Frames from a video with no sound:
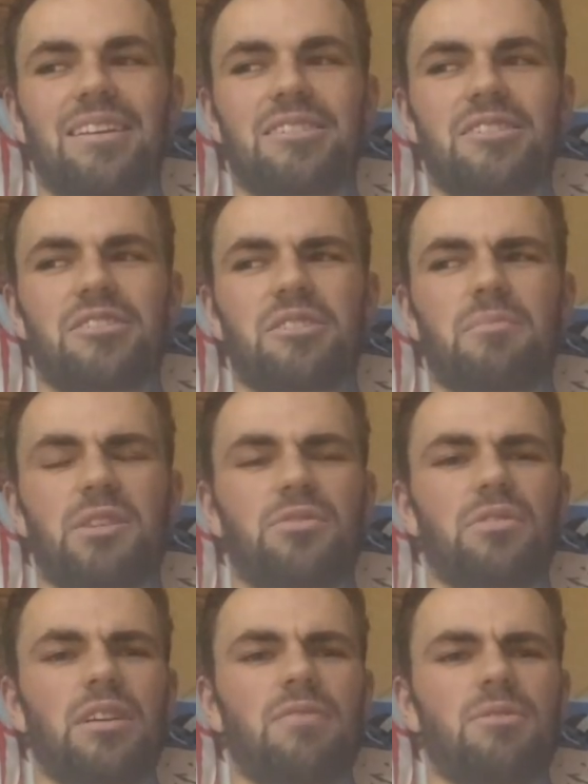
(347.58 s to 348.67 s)
just to make
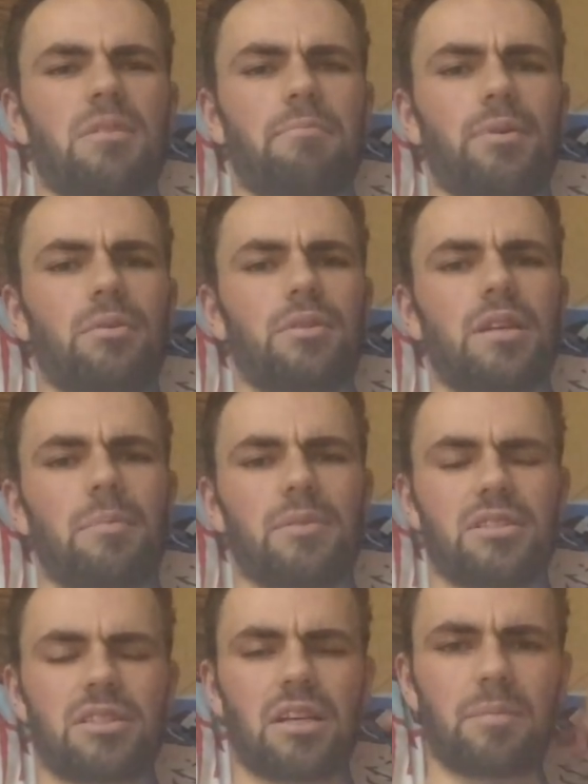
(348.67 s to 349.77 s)
sure none of it was like building up
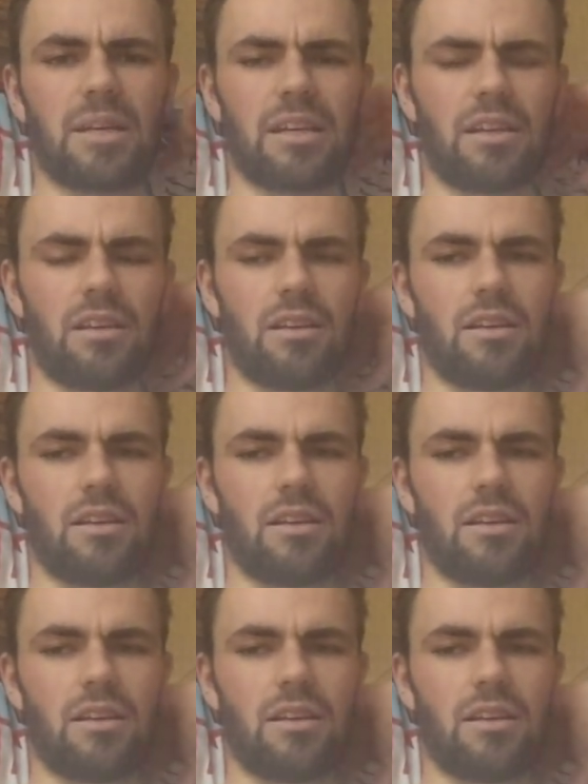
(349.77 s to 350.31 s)
inside me.